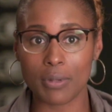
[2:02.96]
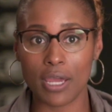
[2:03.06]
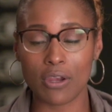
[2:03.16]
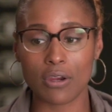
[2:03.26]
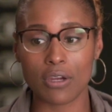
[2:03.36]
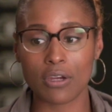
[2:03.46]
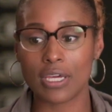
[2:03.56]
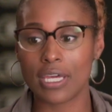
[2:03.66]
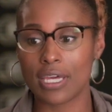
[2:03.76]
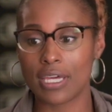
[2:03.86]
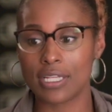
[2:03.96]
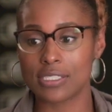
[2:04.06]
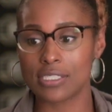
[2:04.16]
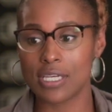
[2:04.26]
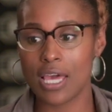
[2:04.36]
Black Girl,
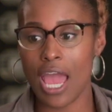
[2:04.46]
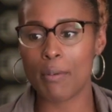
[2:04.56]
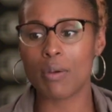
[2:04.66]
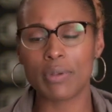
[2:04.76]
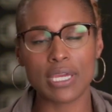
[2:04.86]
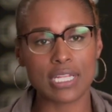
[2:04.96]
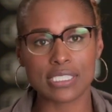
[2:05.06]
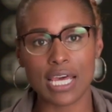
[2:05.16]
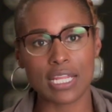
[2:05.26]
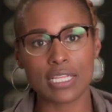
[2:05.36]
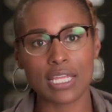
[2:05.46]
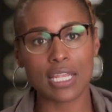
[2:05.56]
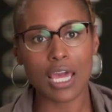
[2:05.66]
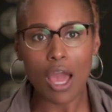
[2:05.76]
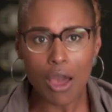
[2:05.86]
and I remember being excited
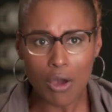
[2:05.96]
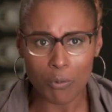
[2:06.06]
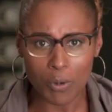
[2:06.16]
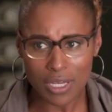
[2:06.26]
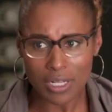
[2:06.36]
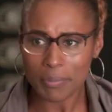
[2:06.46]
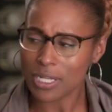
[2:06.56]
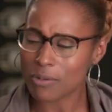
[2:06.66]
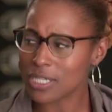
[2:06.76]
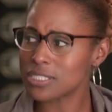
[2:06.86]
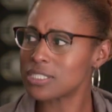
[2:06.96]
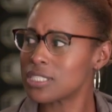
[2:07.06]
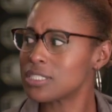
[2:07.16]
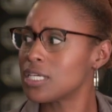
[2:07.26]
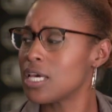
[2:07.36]
then, like, oh, what? Amanda watches
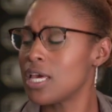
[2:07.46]
this?